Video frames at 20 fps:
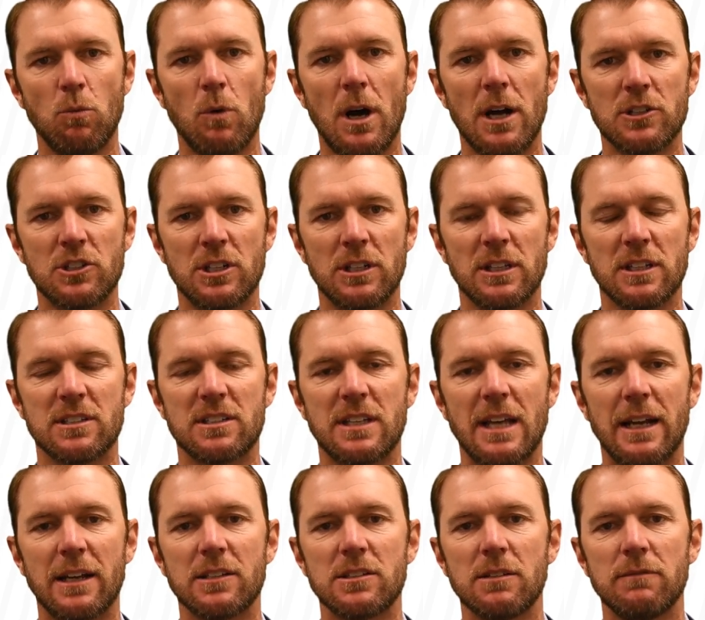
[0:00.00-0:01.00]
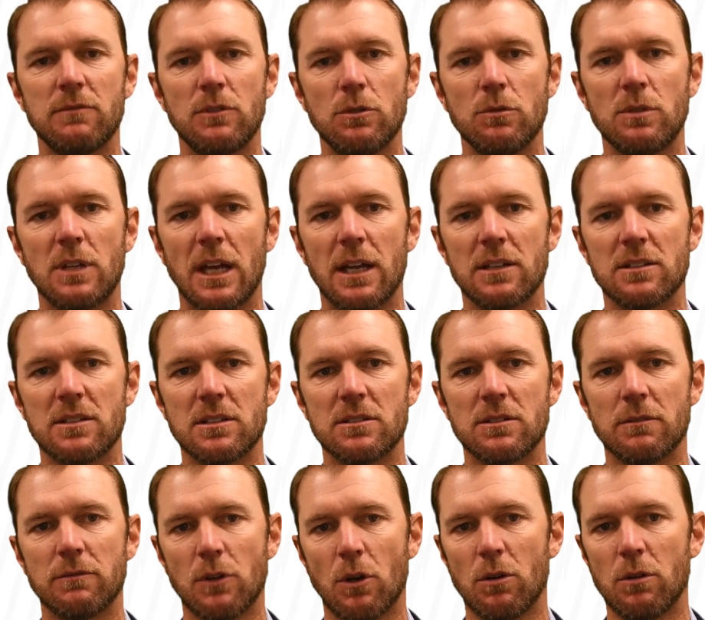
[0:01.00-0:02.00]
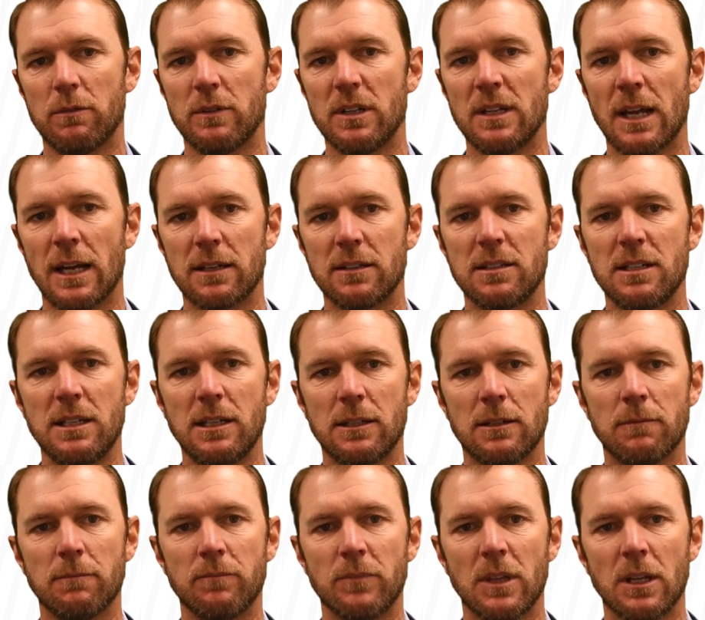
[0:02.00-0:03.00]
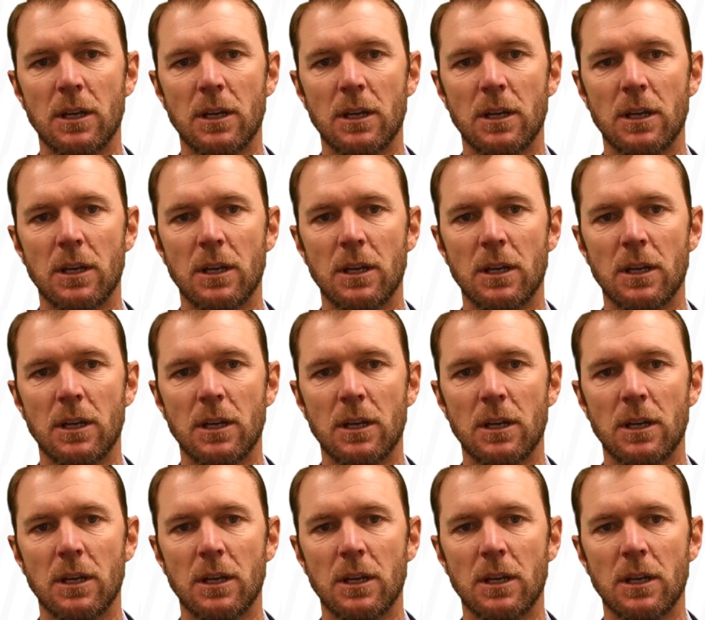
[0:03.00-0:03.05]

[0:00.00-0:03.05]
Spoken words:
watching the status of new cases of COVID-19.